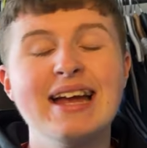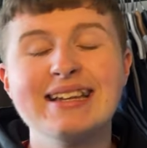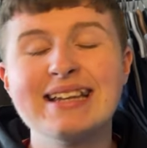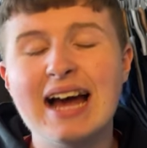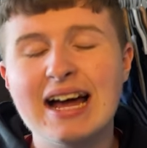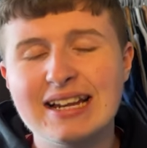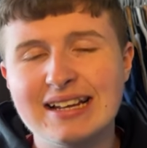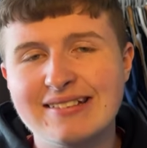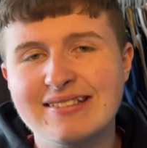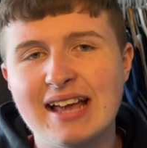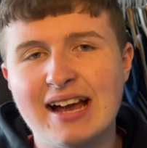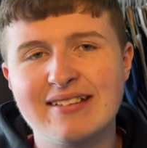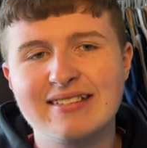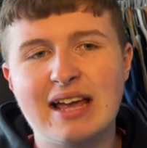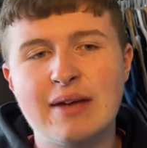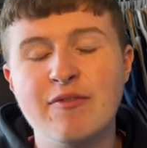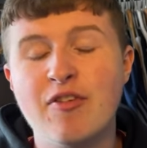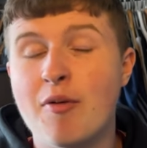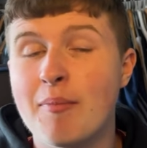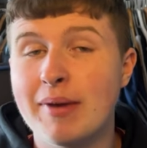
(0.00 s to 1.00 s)
Now, this next
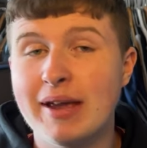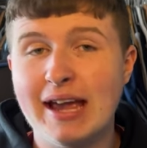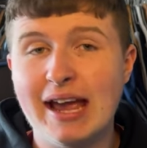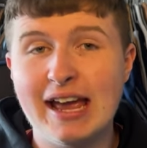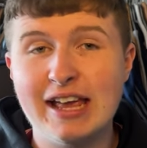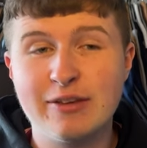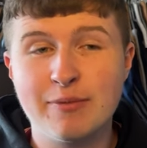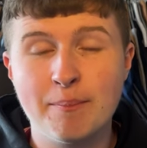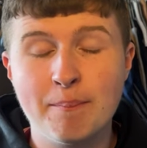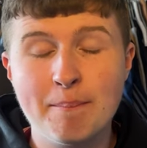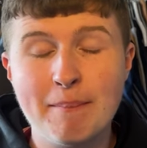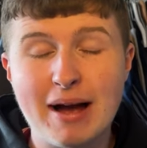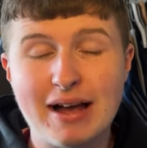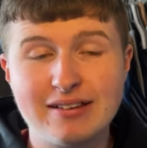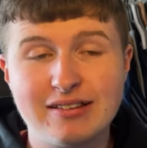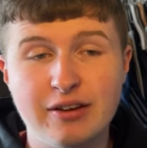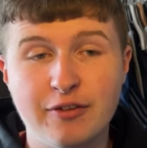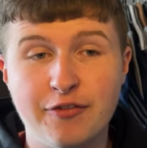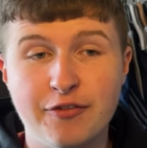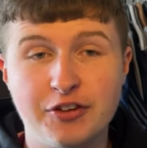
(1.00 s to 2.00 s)
game for me is
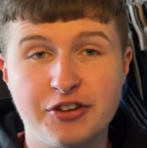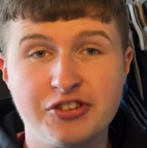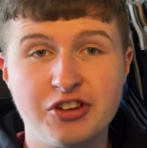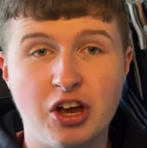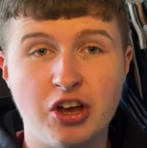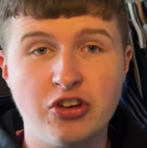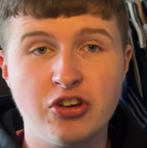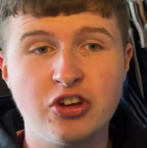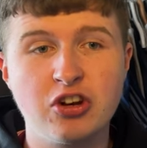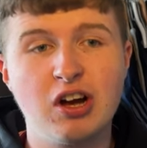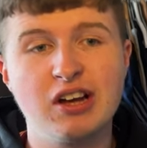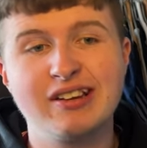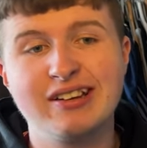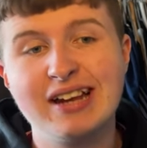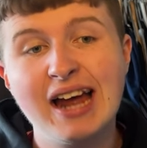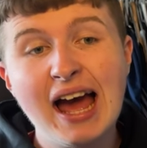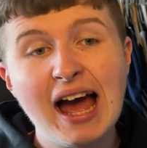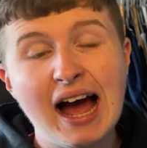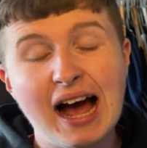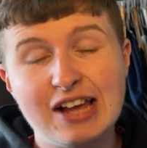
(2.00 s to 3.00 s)
massive for Sutton United,
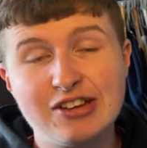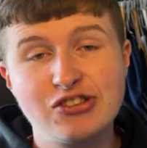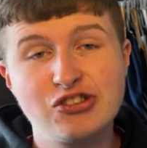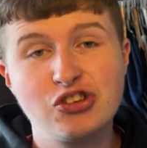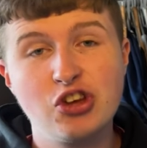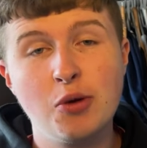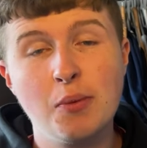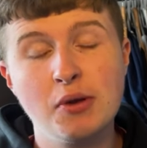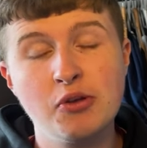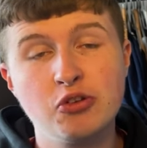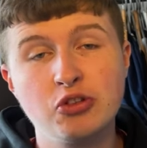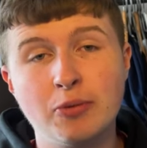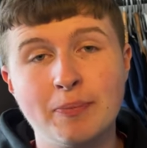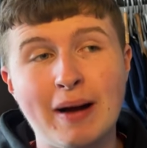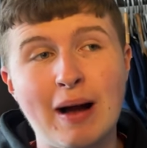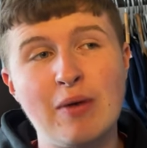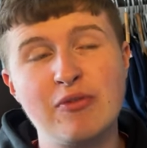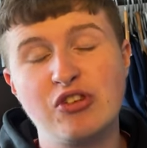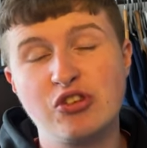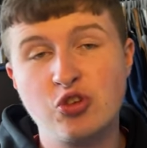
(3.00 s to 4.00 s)
as 2 wins on the
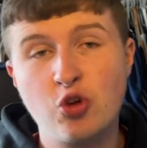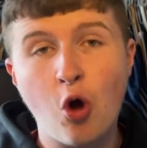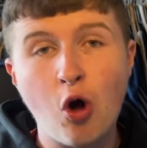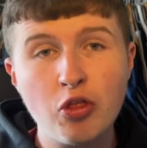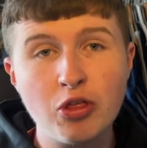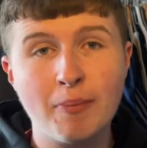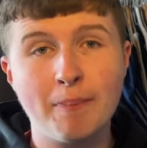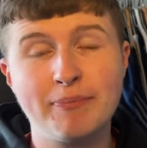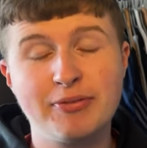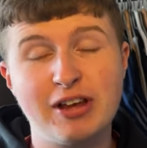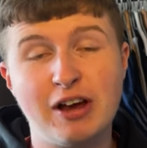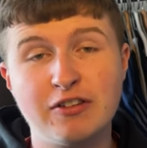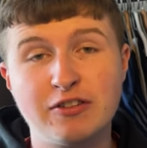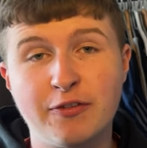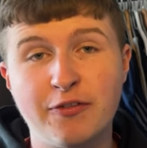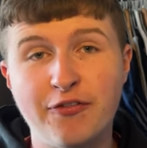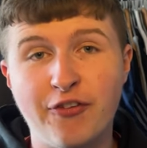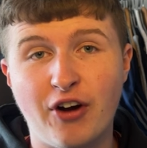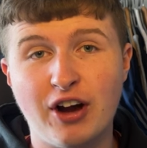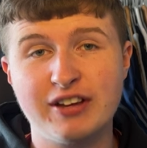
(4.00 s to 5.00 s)
bounce has got themselves
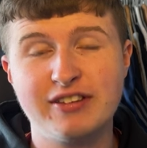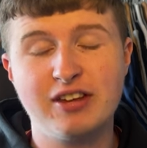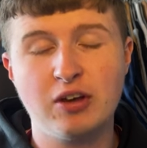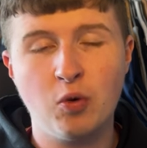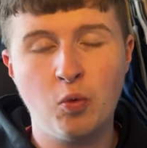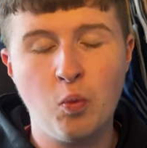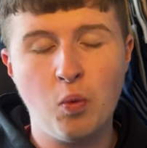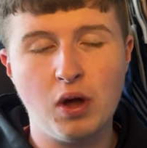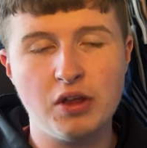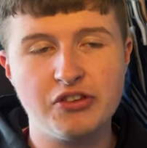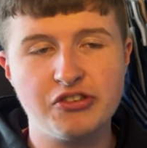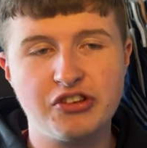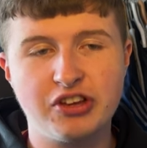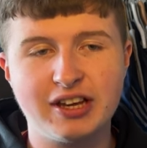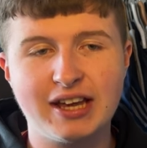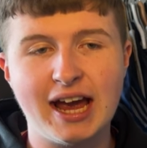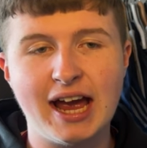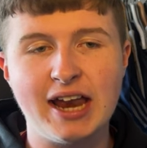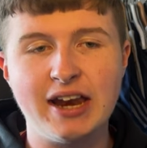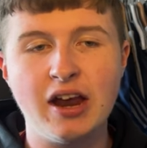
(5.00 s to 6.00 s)
fighting once
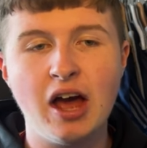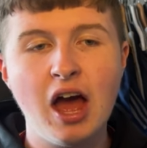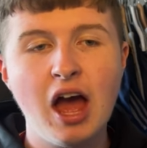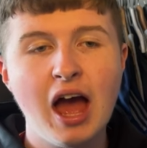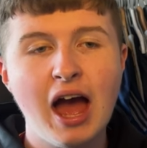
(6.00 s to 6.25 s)
again.